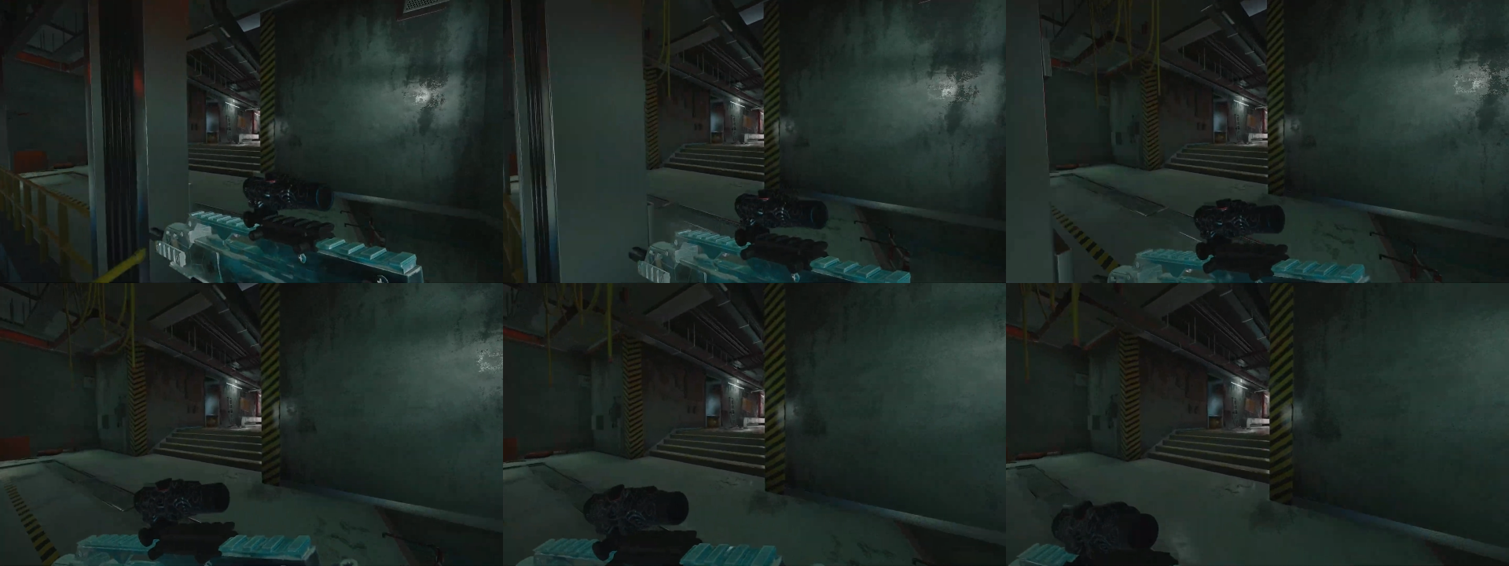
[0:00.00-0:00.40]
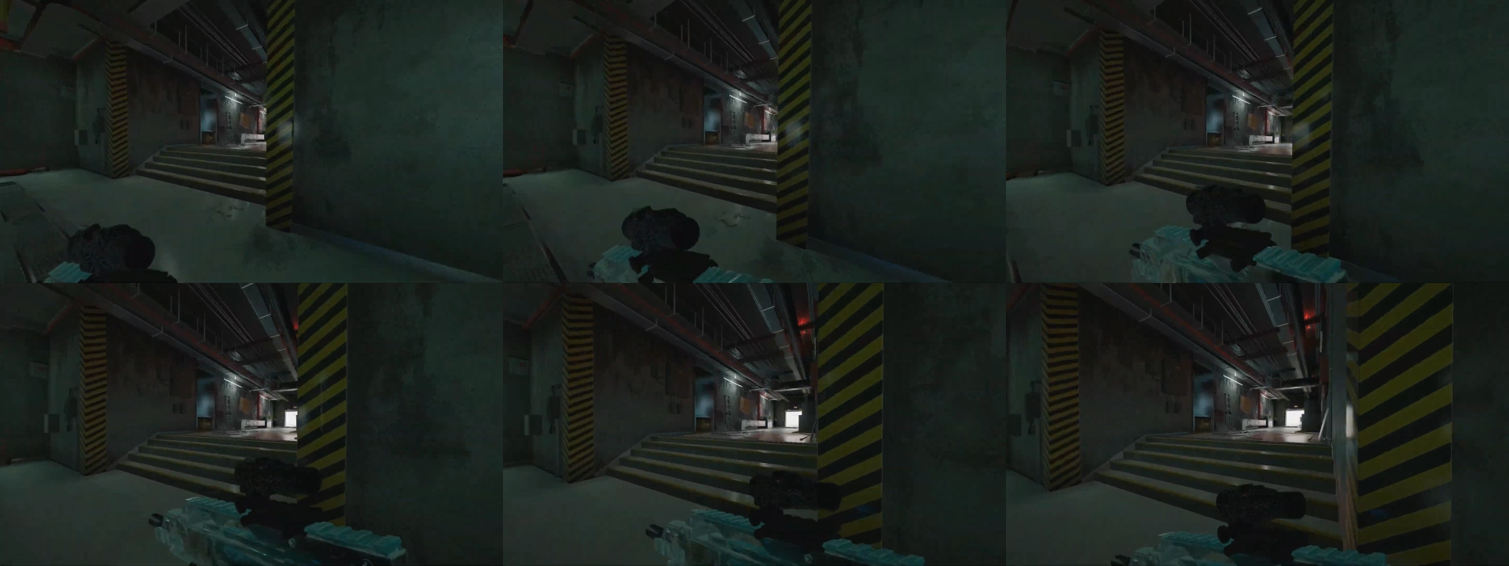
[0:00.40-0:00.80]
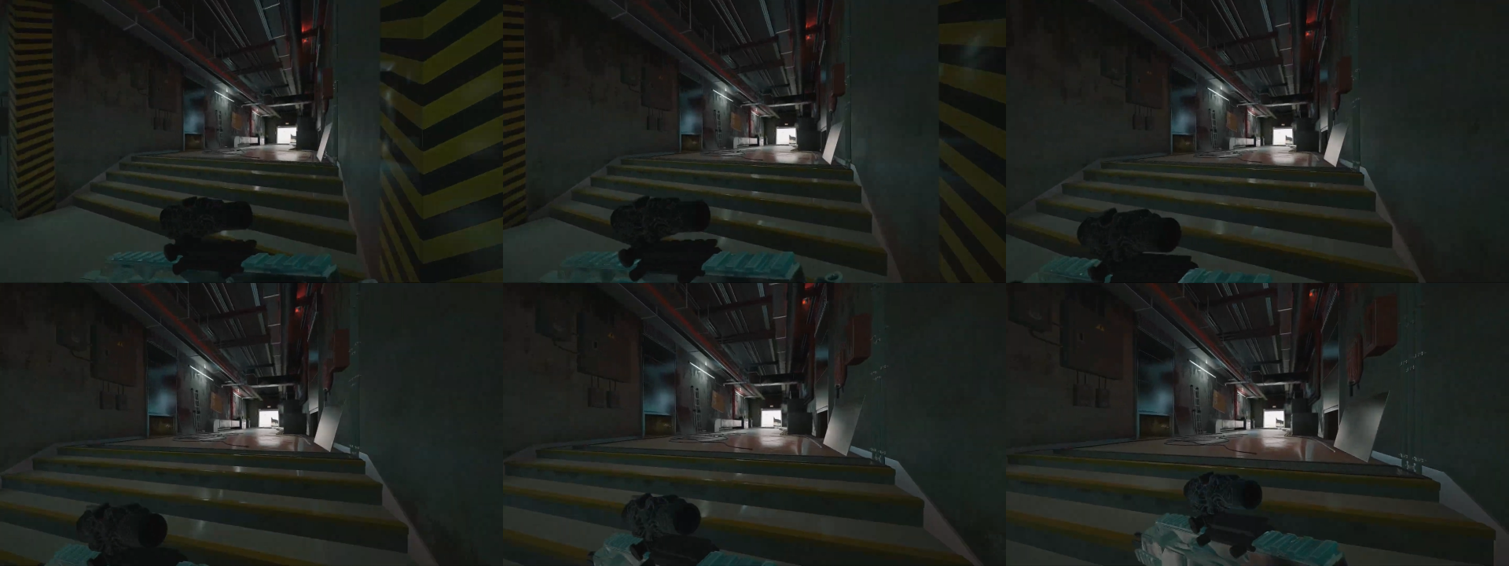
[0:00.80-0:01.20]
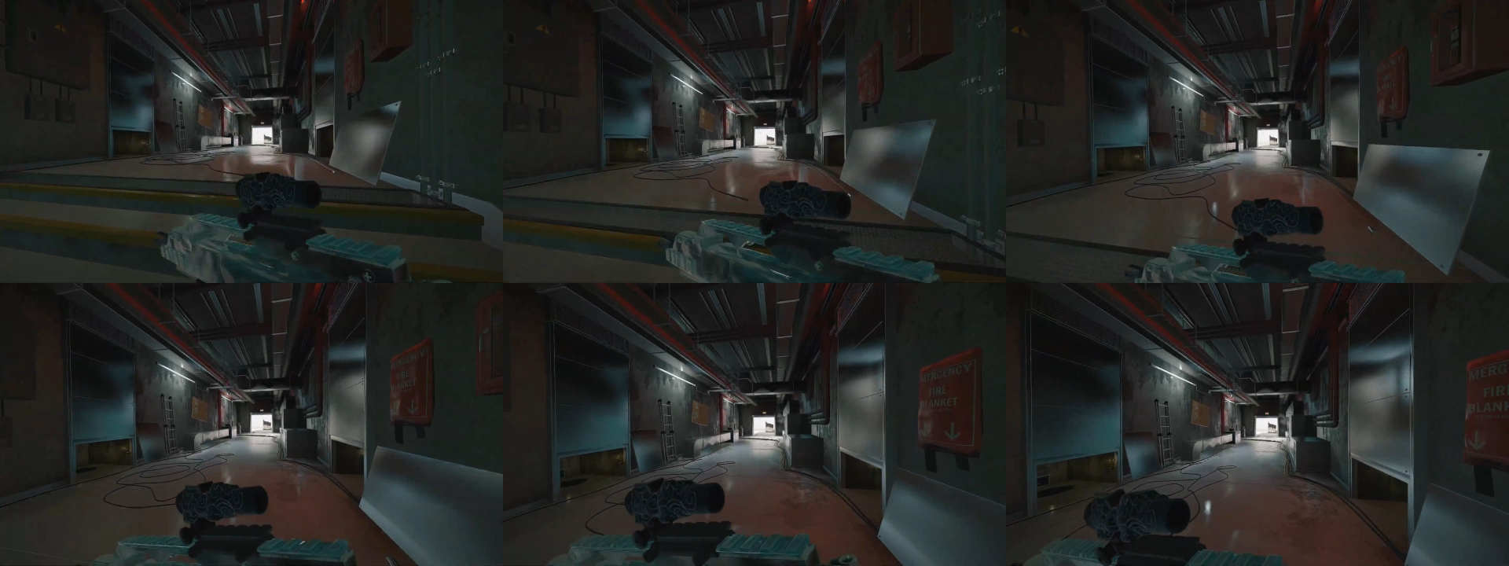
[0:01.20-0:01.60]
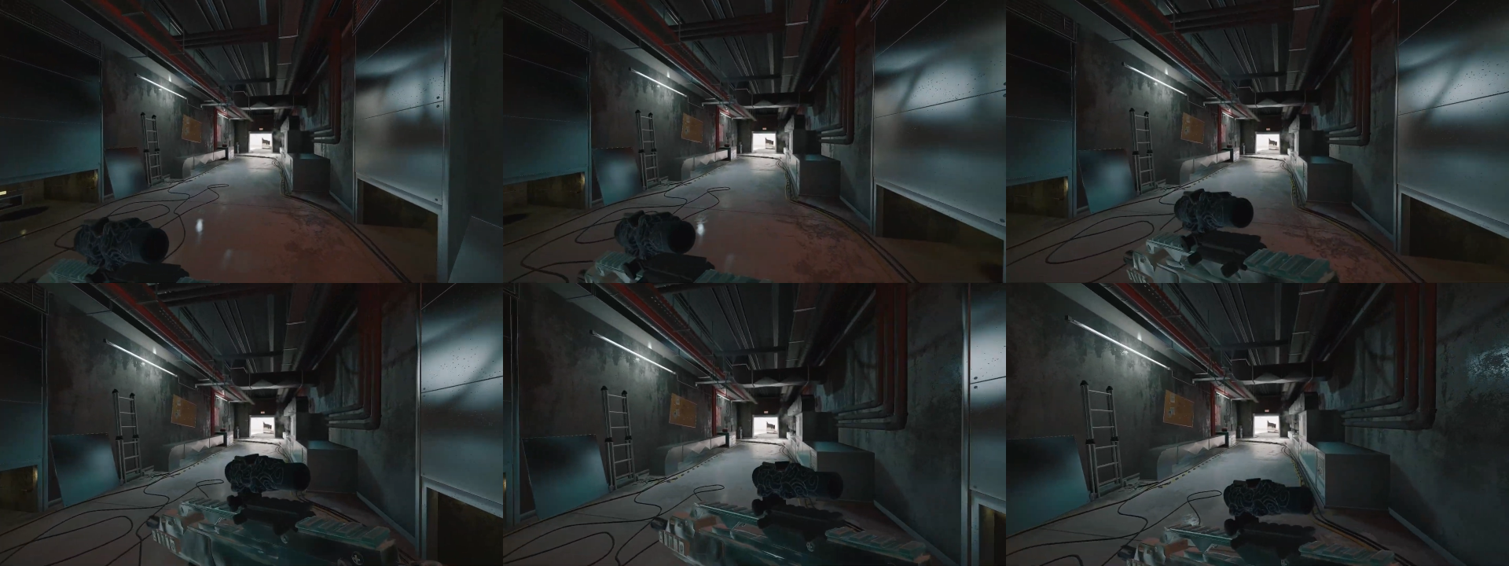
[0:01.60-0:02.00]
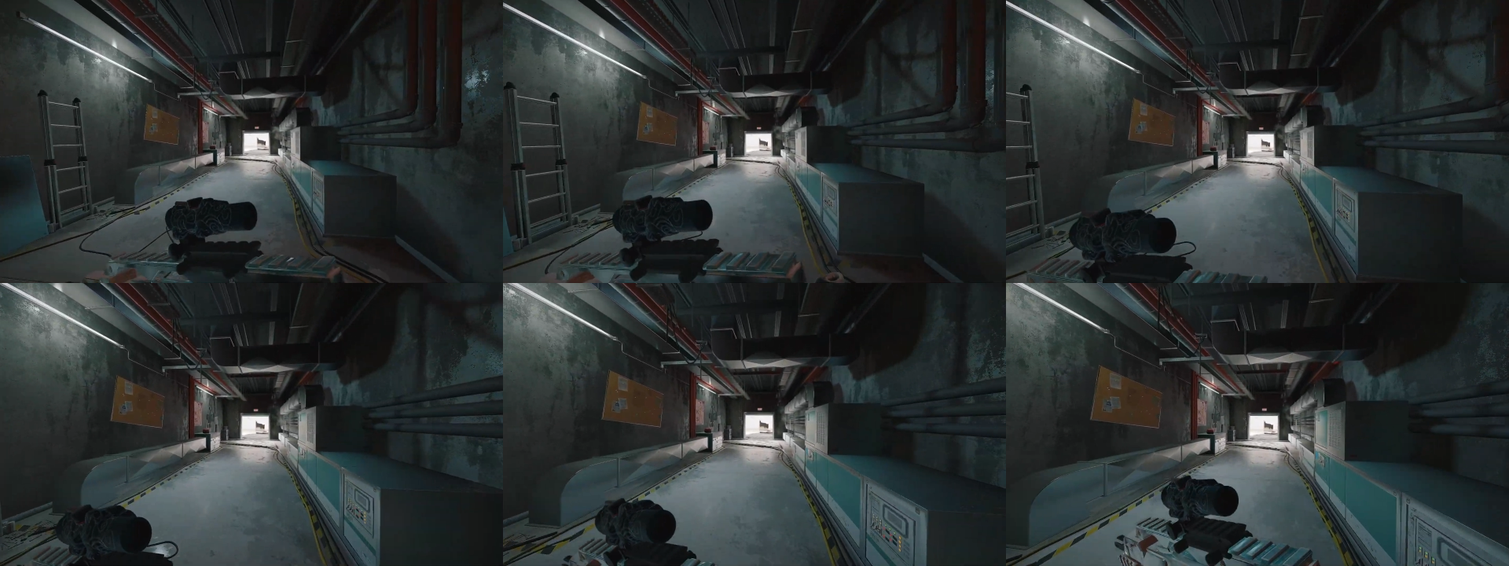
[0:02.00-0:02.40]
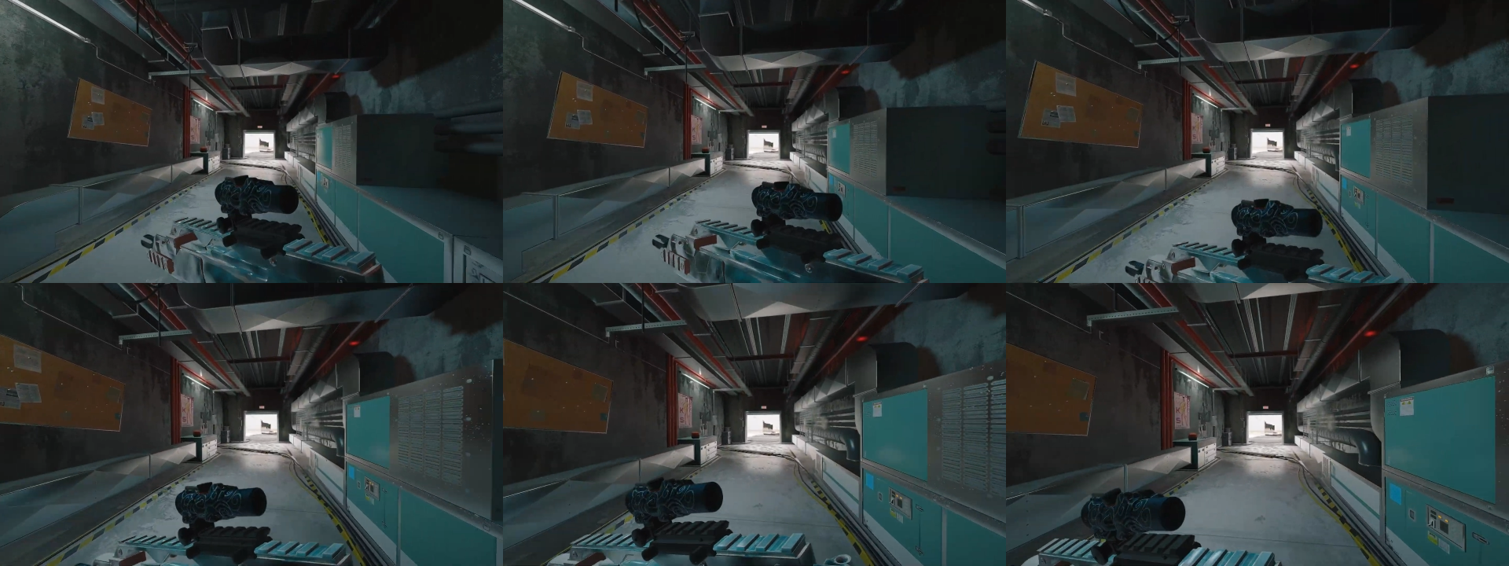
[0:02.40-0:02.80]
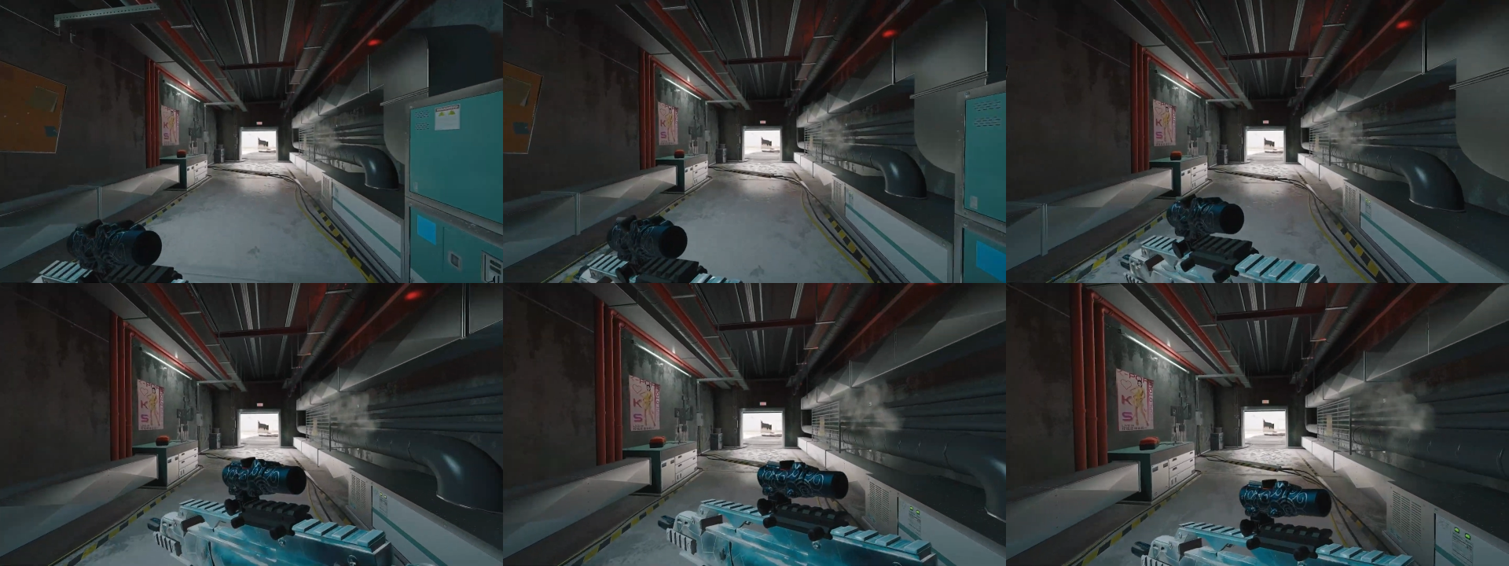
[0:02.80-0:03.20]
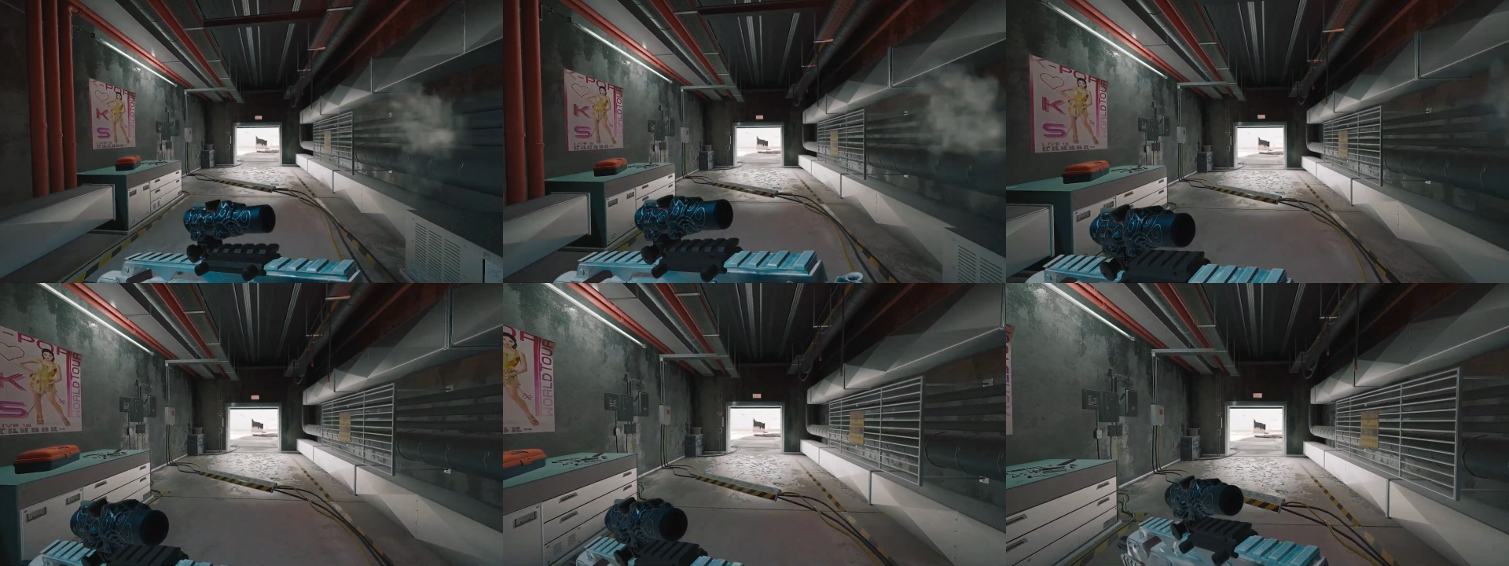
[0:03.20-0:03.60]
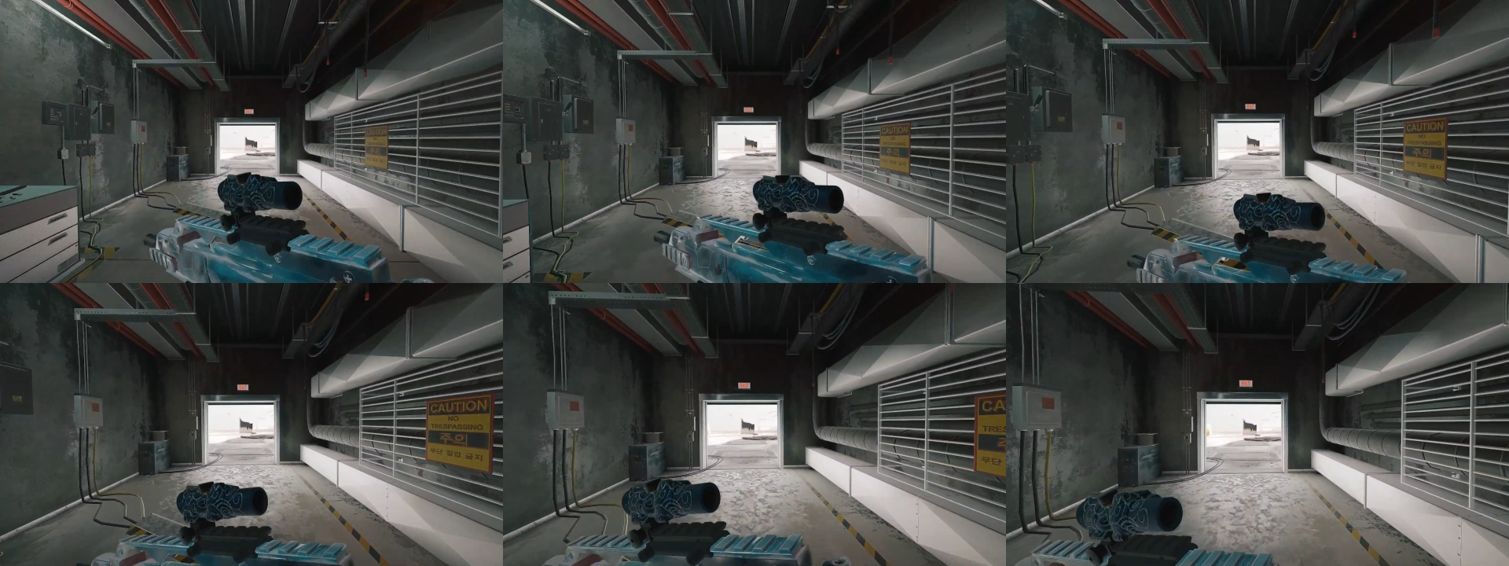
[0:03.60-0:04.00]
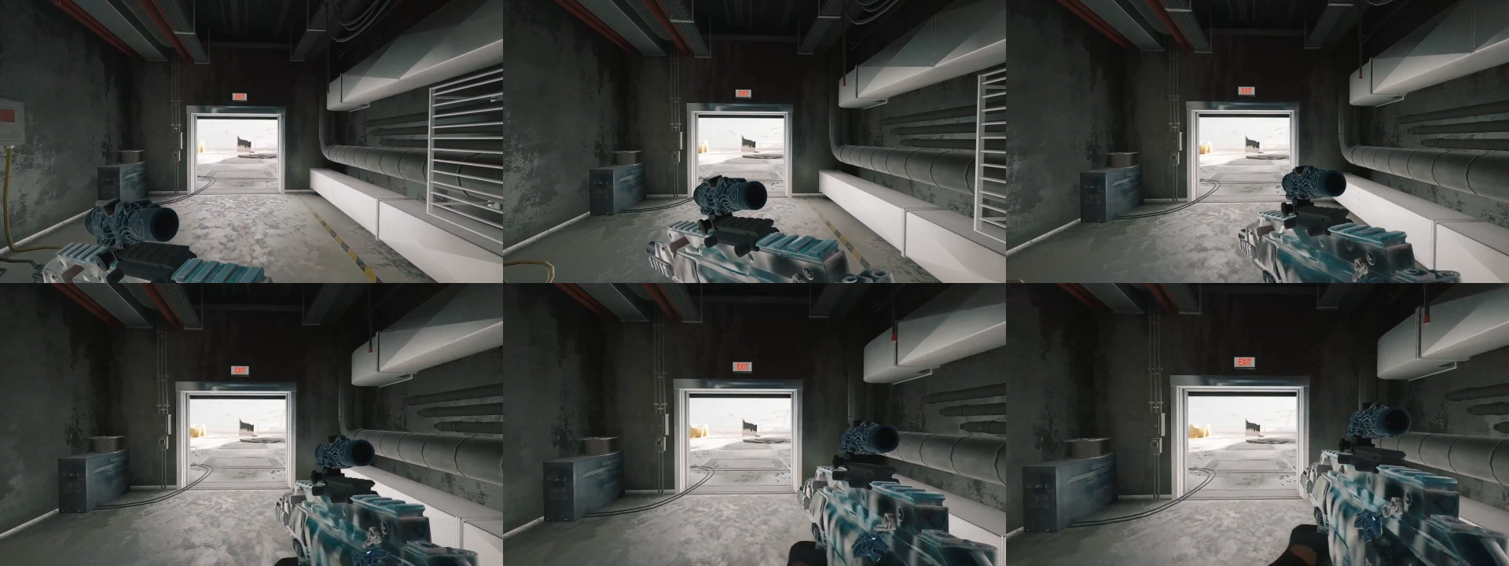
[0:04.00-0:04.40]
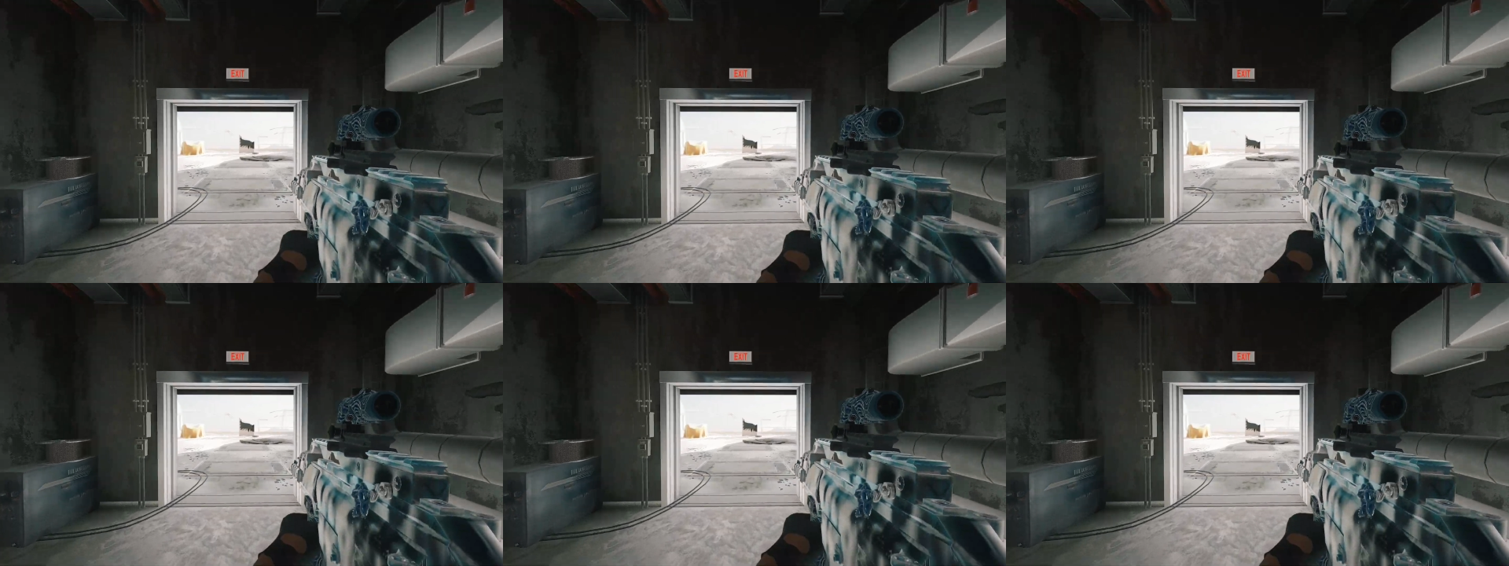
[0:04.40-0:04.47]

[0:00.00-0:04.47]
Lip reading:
(no speaker visible)